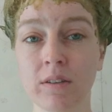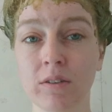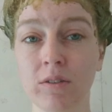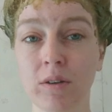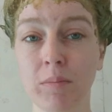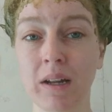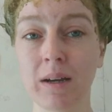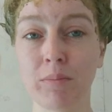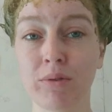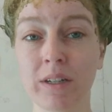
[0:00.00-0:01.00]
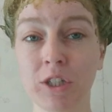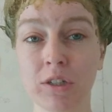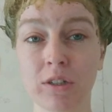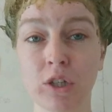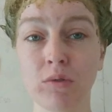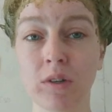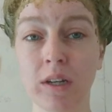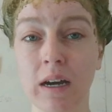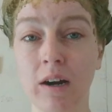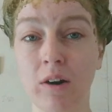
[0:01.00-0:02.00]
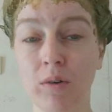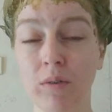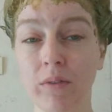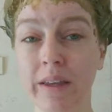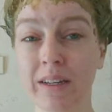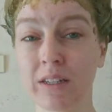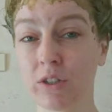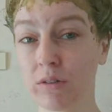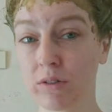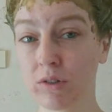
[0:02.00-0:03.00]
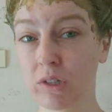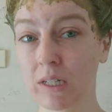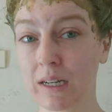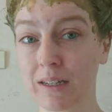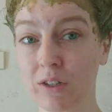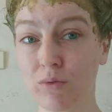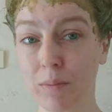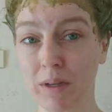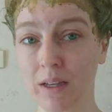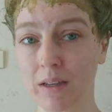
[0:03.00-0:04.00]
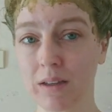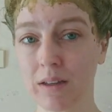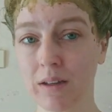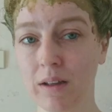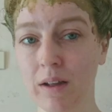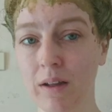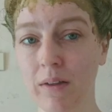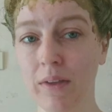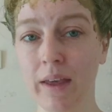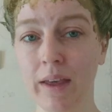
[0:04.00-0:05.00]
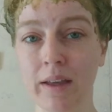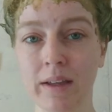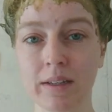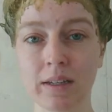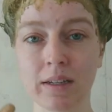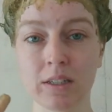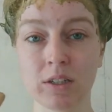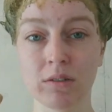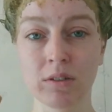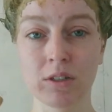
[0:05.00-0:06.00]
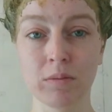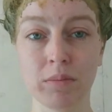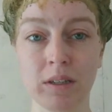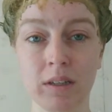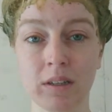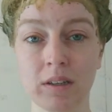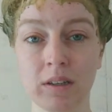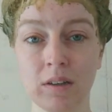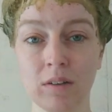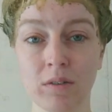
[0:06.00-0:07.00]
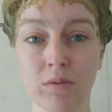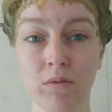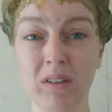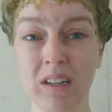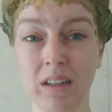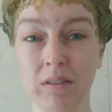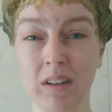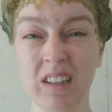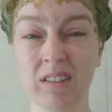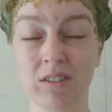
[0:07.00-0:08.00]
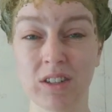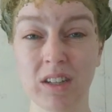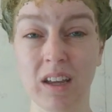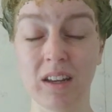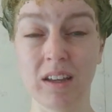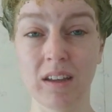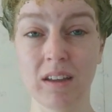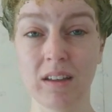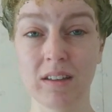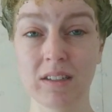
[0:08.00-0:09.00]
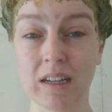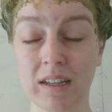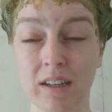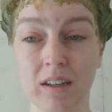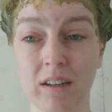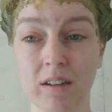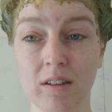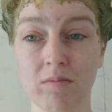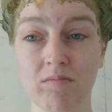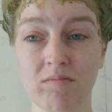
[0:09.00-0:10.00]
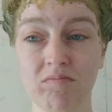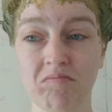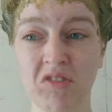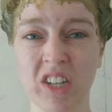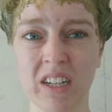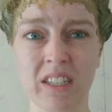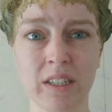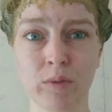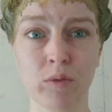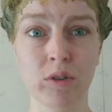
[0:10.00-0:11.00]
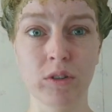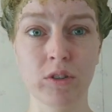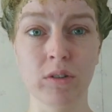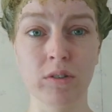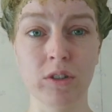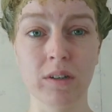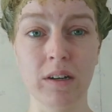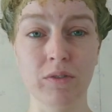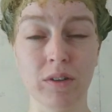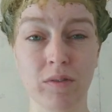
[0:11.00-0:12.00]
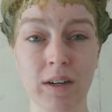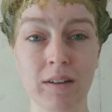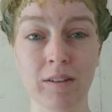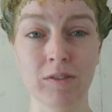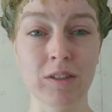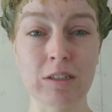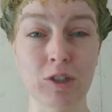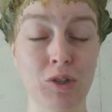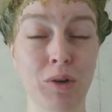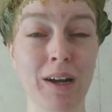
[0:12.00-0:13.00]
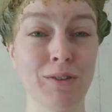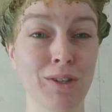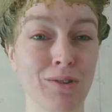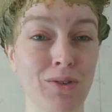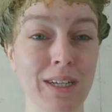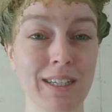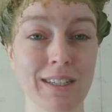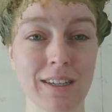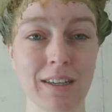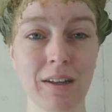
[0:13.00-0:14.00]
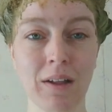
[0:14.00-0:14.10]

you apply pressure to it now, then it's going to start dripping. And it's going to be really, really irritating. It's like Chinese water torture after a while. It just drives you crazy.